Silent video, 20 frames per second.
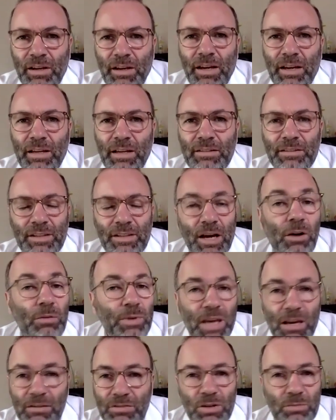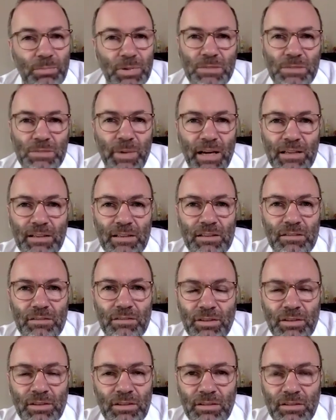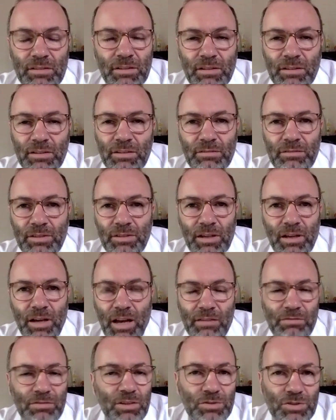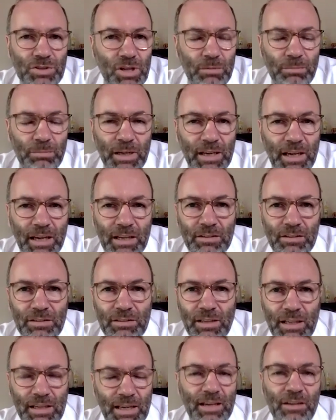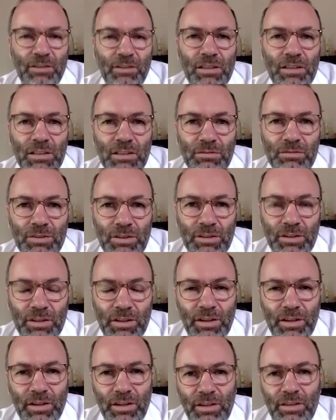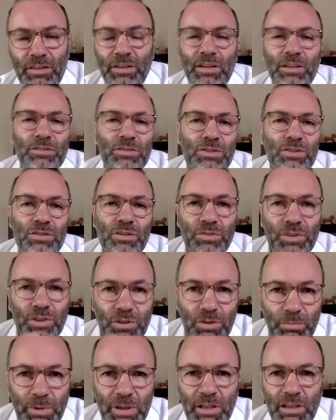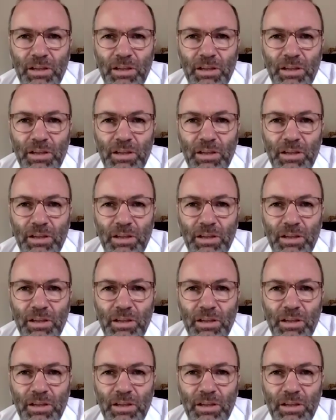And now we have no perspective. I have no job. I cannot deliver in the interest of the European